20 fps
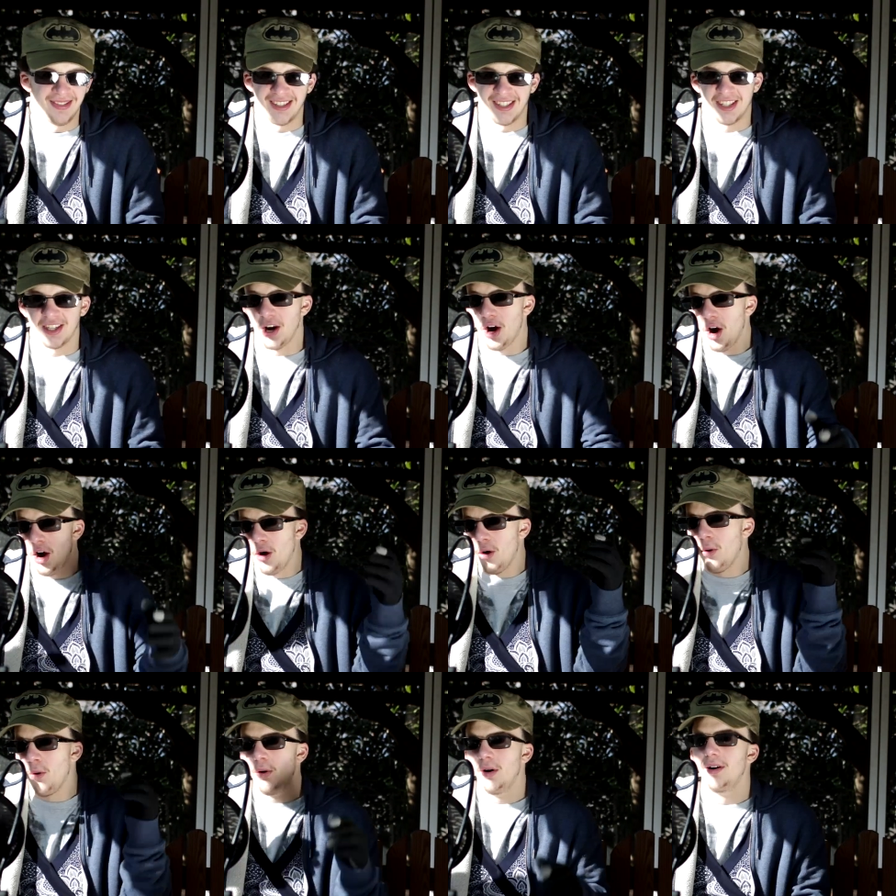
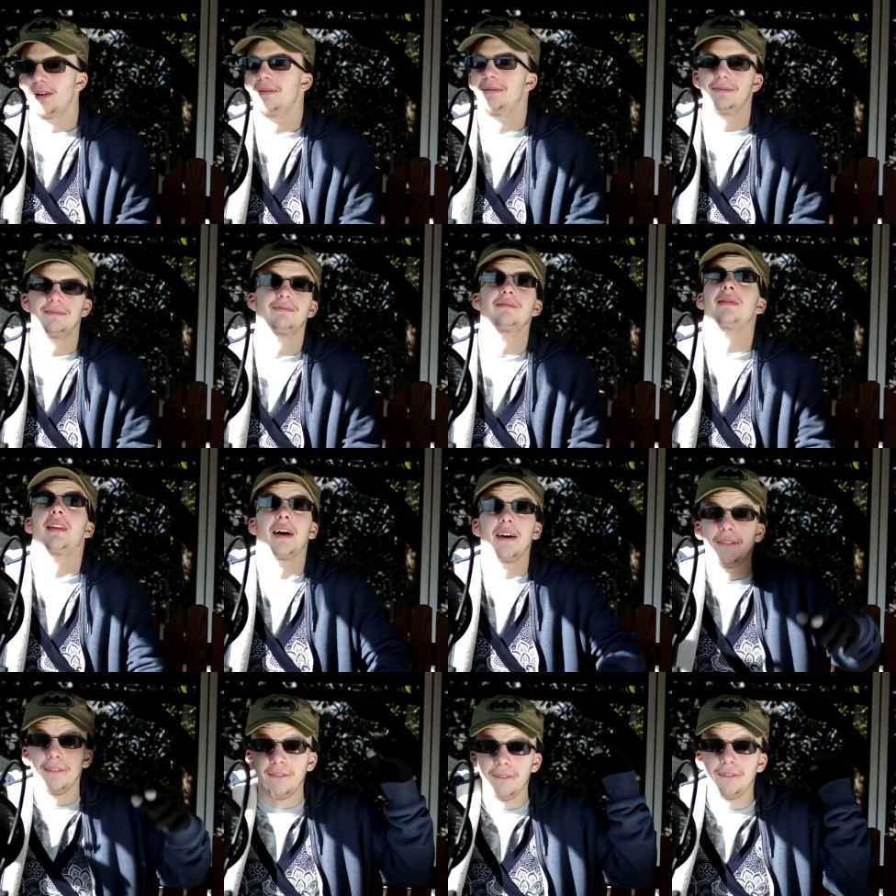So,
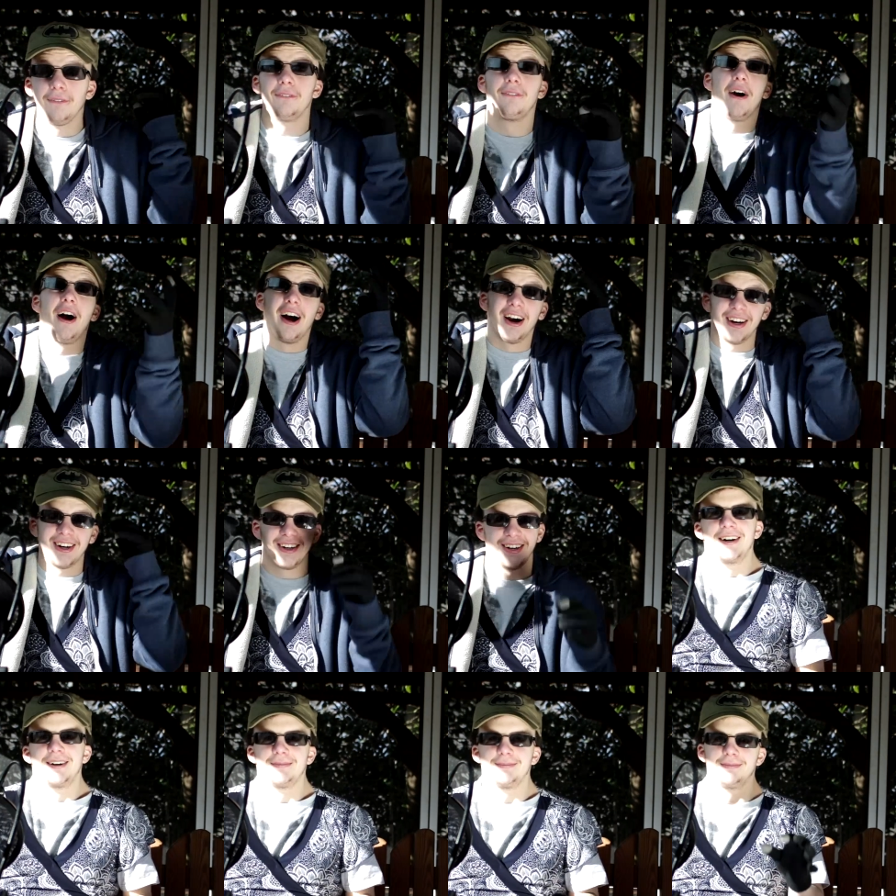fuck.
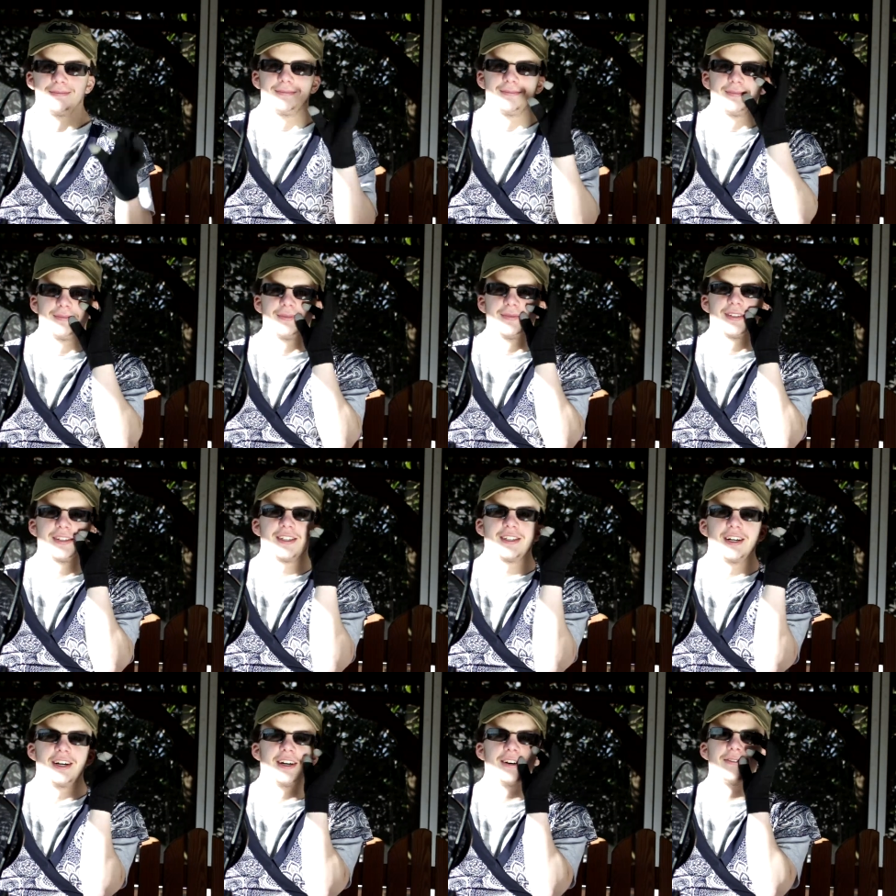Mm,
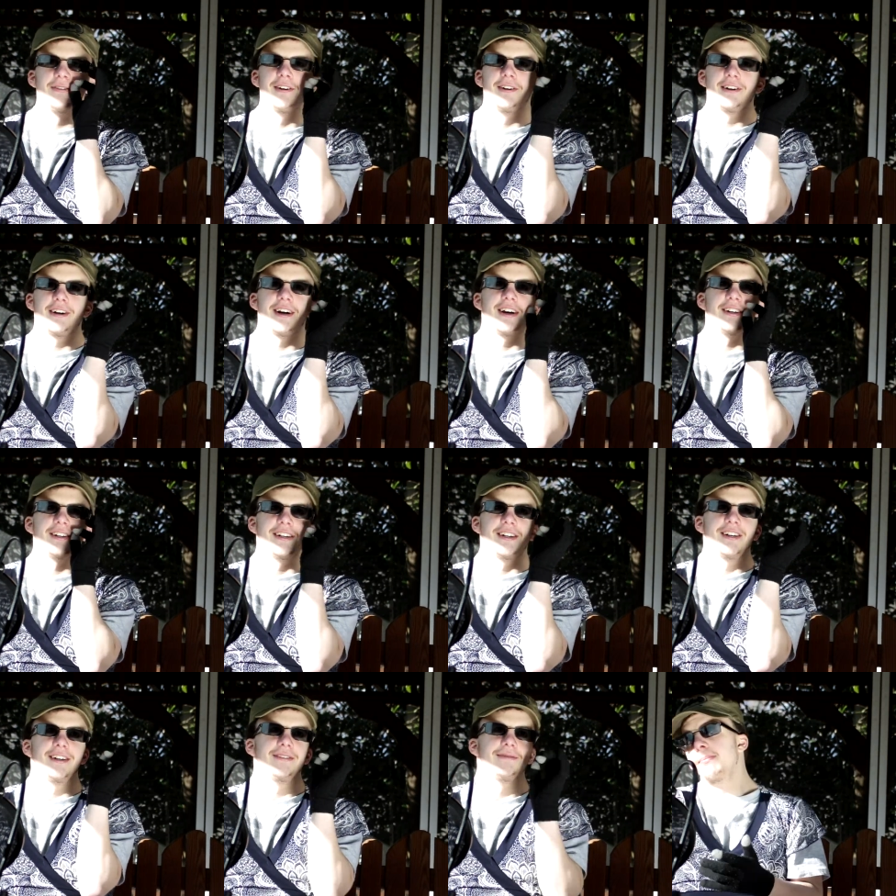sing for
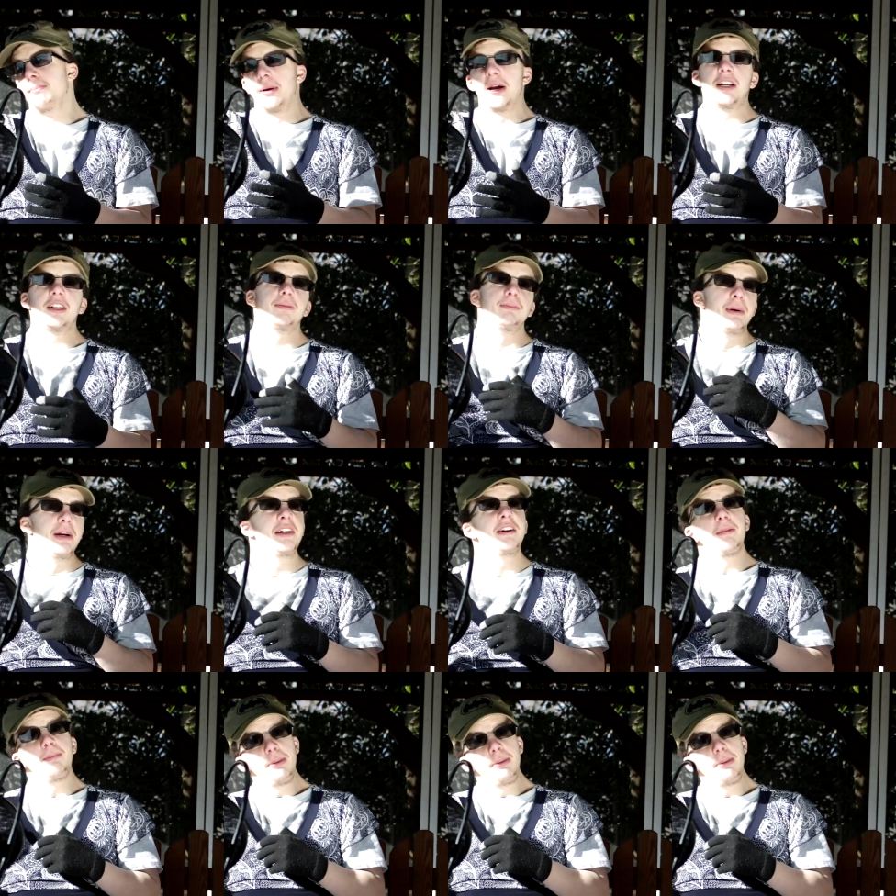daddy. Bitch being a